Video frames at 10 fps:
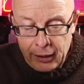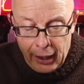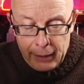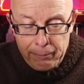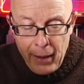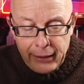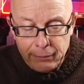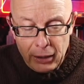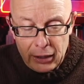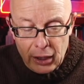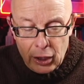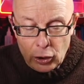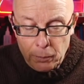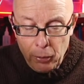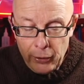and begged me
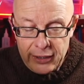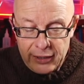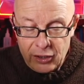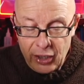to point to